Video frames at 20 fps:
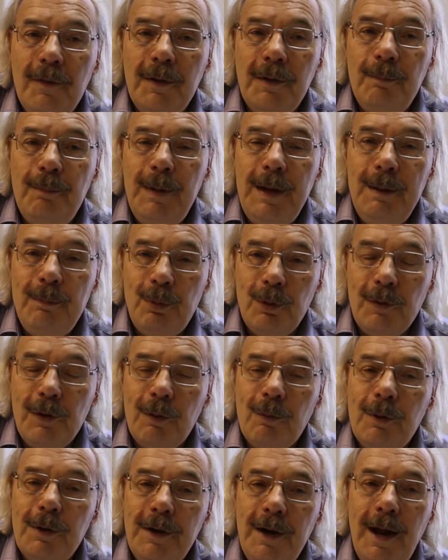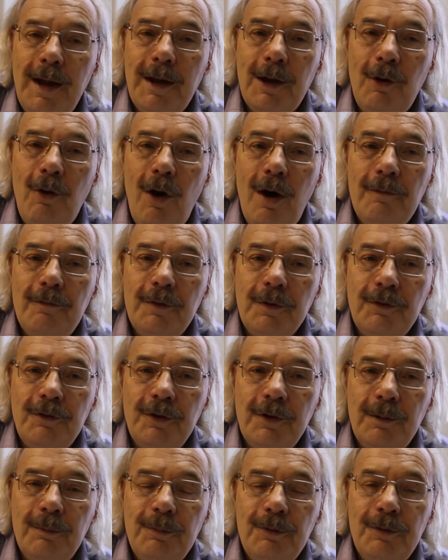the people that were taken off the
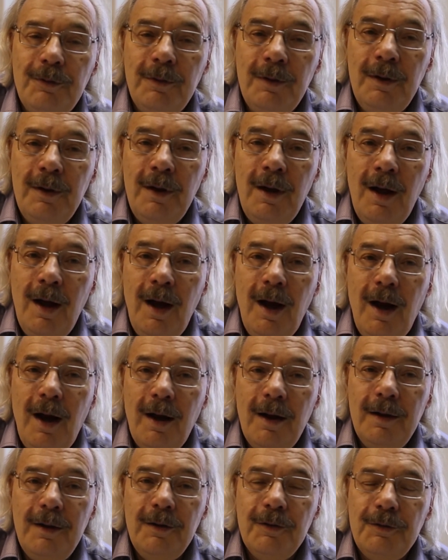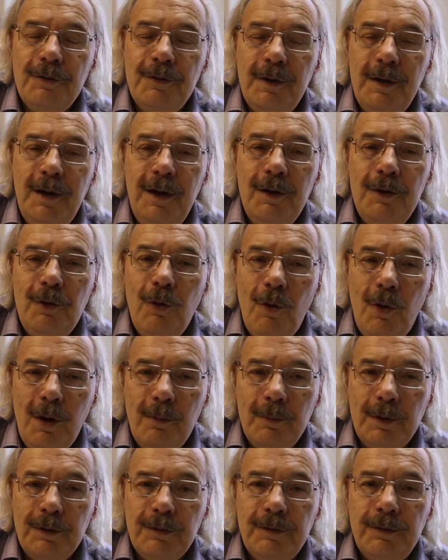ships is
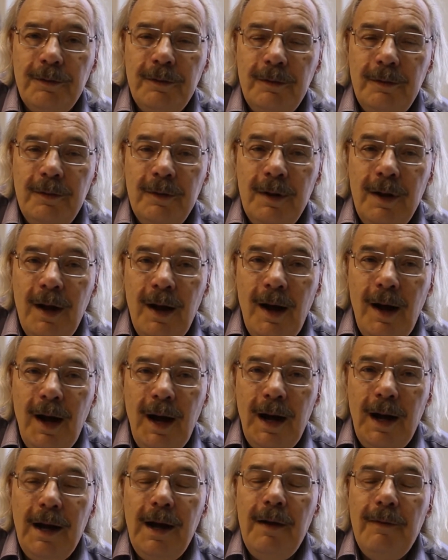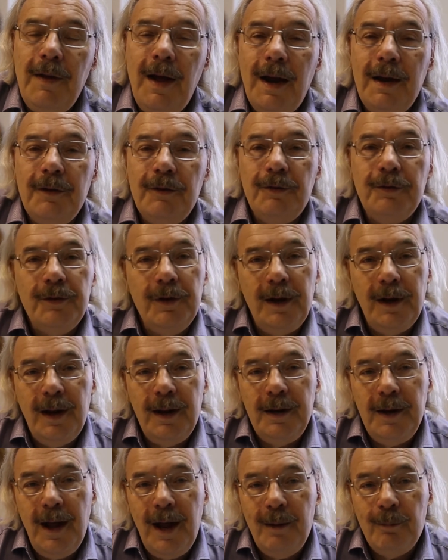enormous, and that has
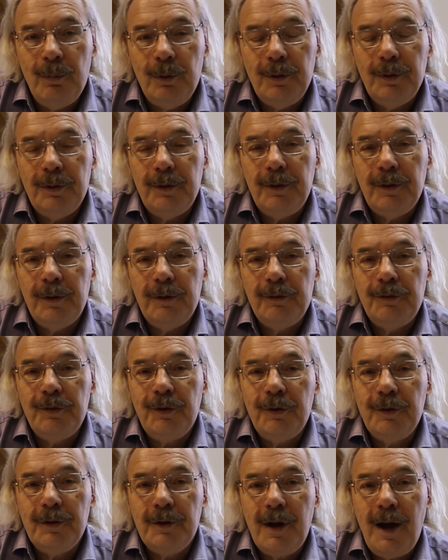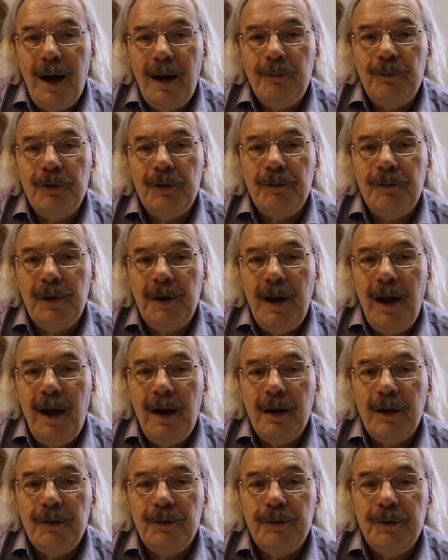enabled certain kinds of
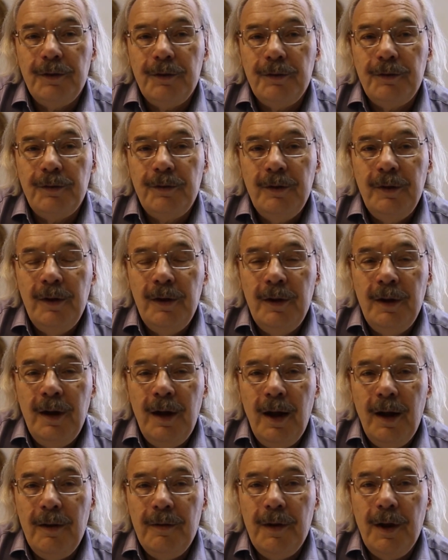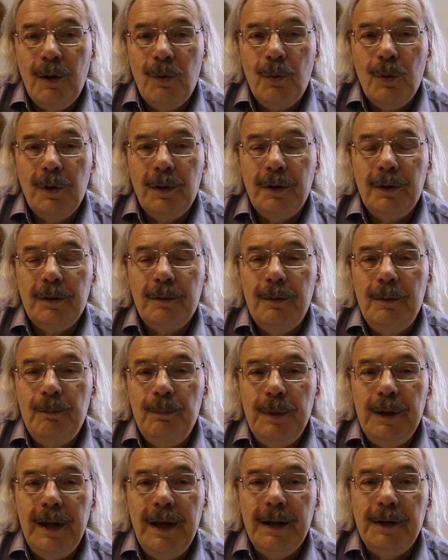analysis that we'll
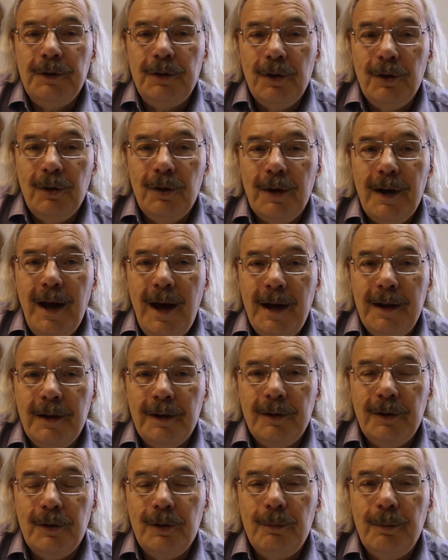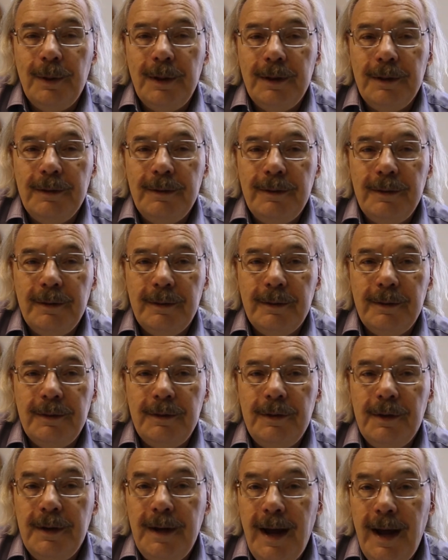begin to look at a little bit
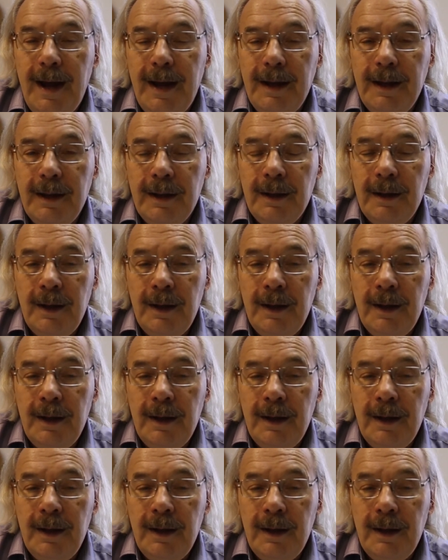today.